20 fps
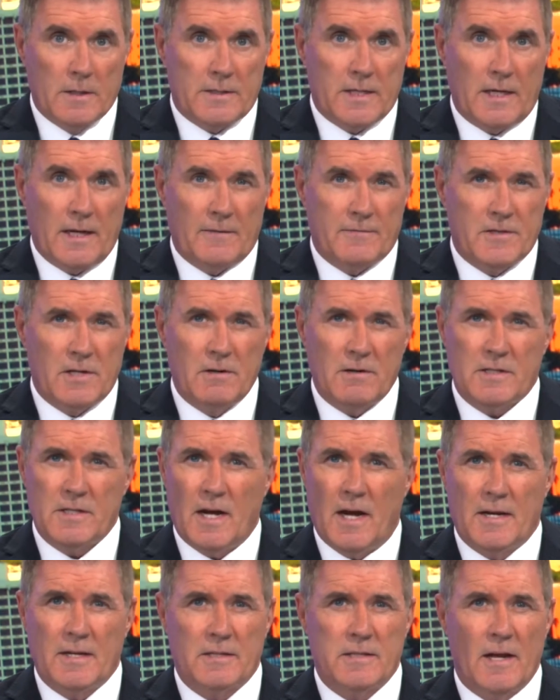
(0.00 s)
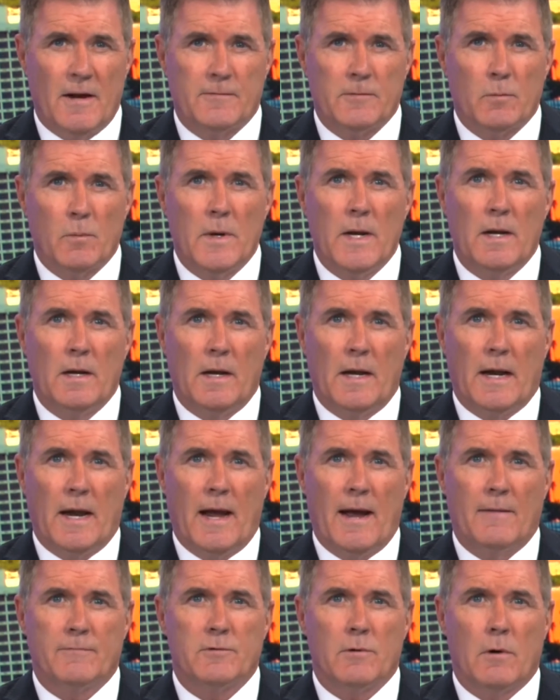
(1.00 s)
The city of Tucson is left reeling
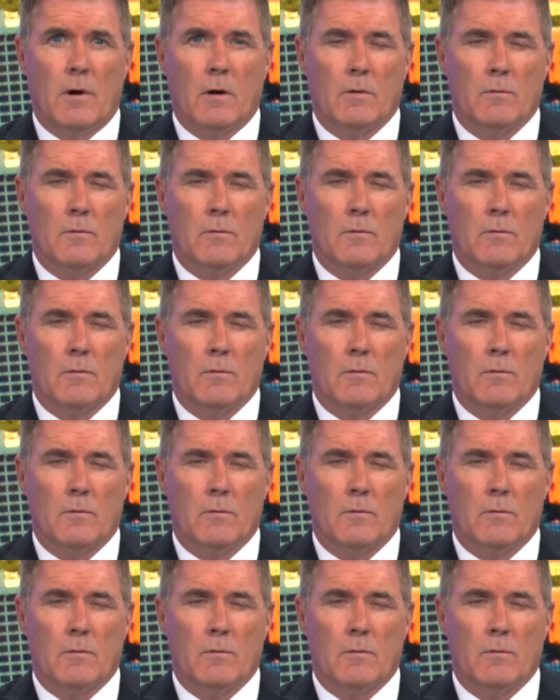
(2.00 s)
after a